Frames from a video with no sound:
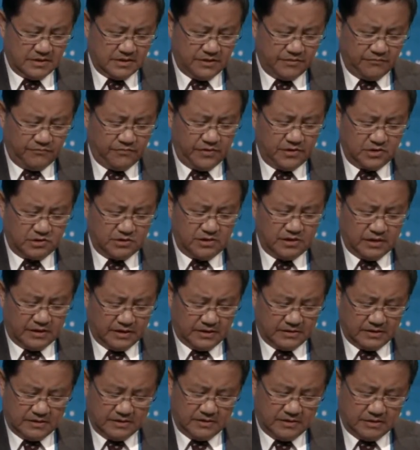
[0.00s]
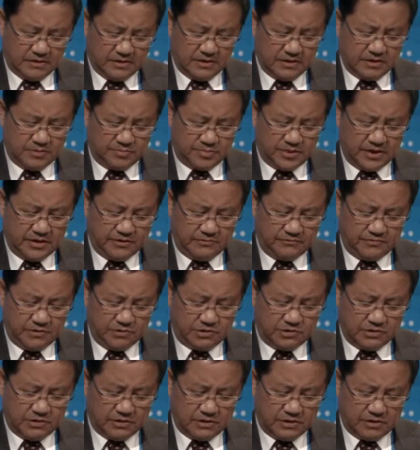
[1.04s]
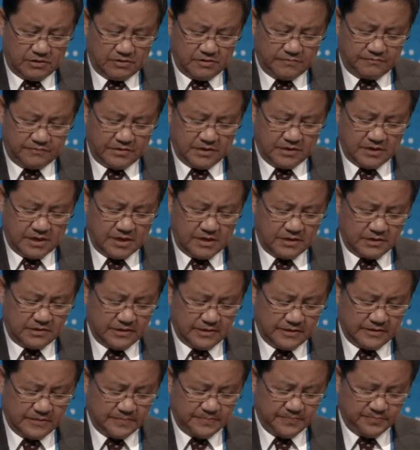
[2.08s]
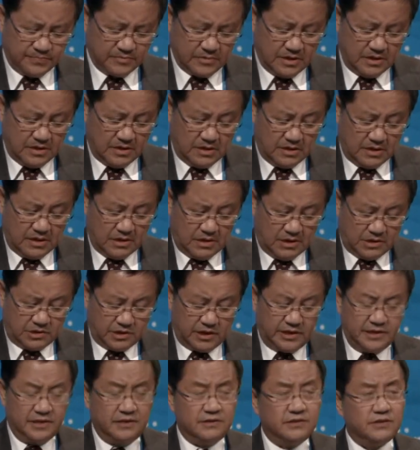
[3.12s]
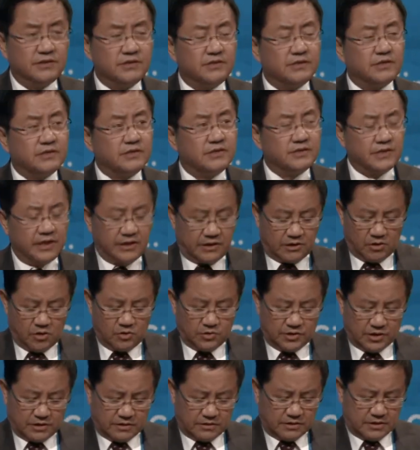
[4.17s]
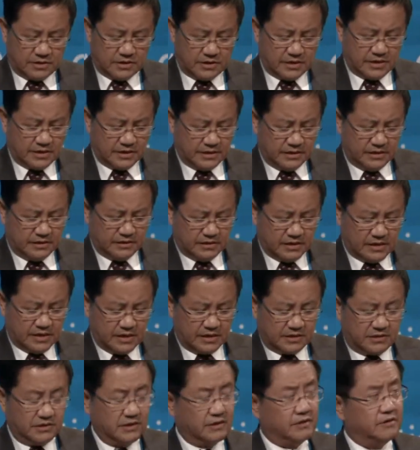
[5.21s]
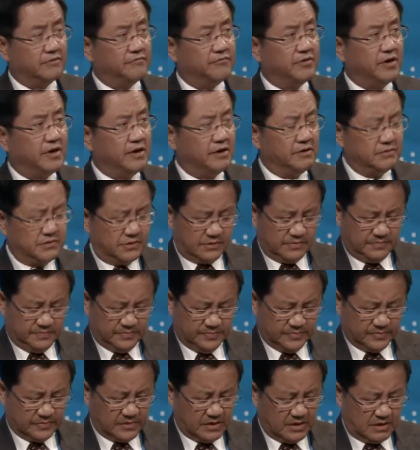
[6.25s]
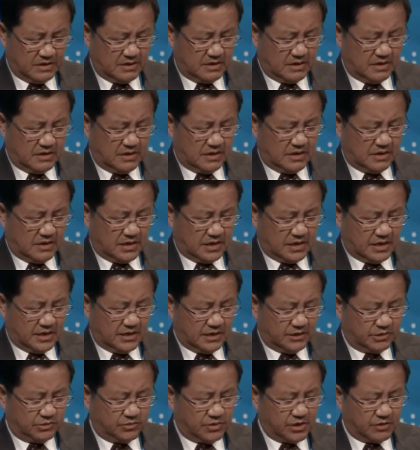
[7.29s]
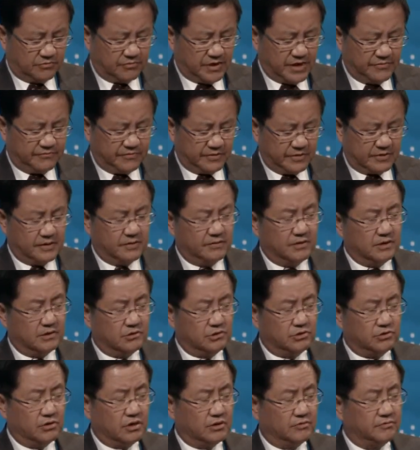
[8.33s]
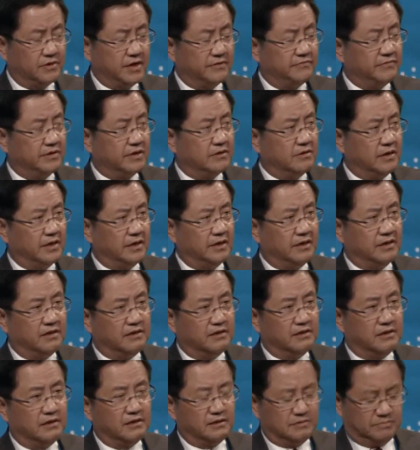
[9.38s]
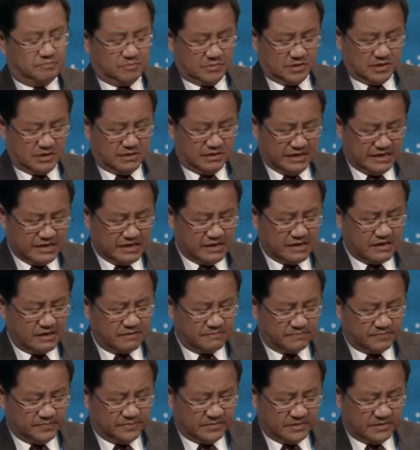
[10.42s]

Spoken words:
envisioning the bright future of the Arctic. China is a stakeholder in Arctic affairs and a geographically near